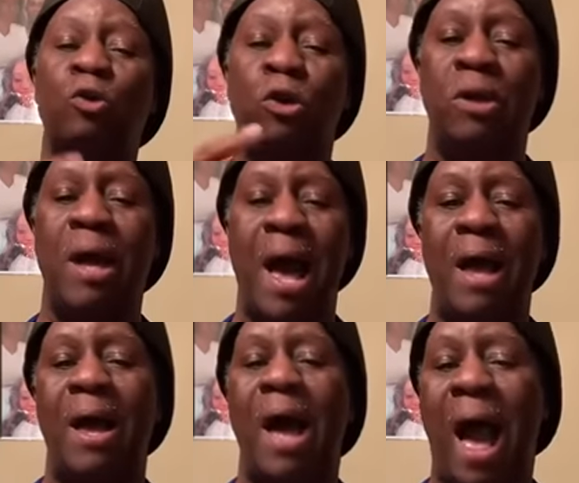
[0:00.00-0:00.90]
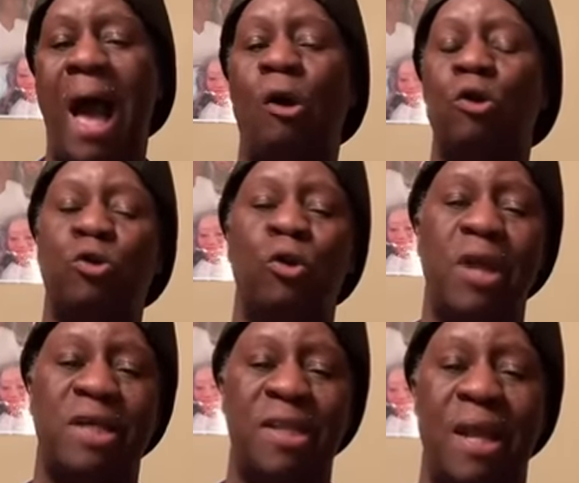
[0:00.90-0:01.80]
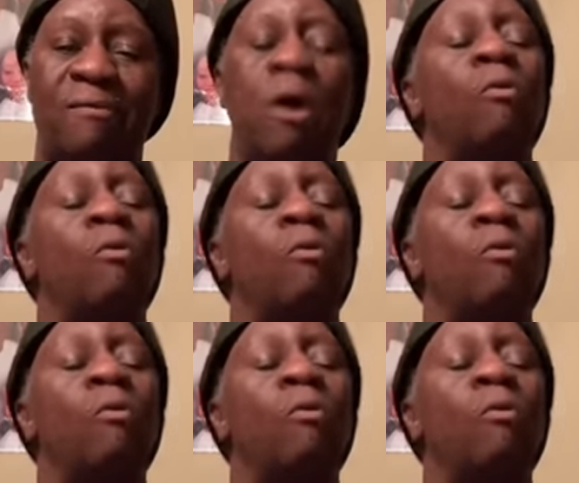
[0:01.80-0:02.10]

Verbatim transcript: I go Why do you the, talk so I, loud? I go to the next like, level.